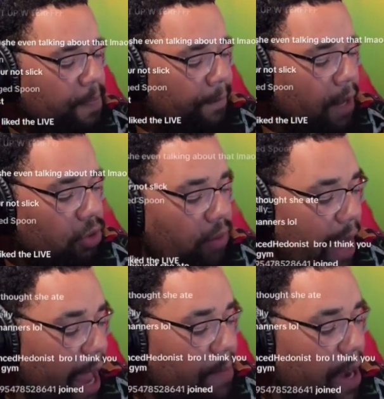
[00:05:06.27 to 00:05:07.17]
Great.
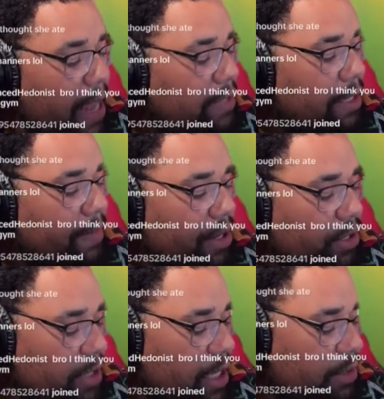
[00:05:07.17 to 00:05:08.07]
I'm not asking about your
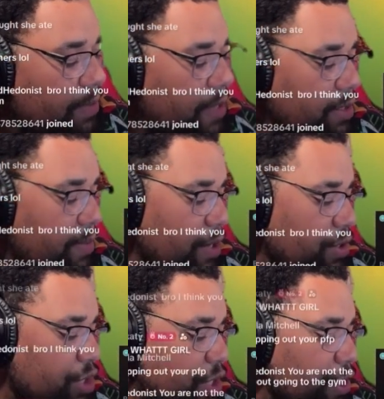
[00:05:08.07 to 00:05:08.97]
sex. I'm asking about your
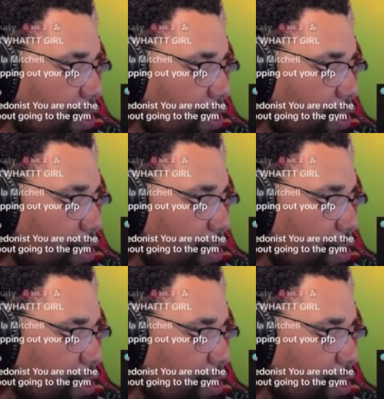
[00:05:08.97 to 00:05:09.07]
gender.